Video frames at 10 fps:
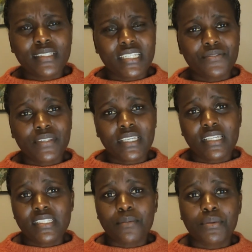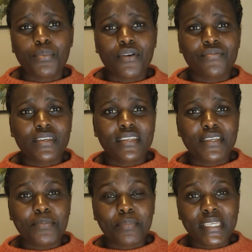certificates, some people are
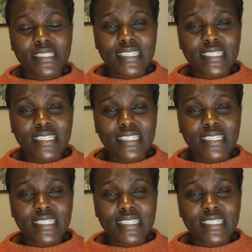faking pay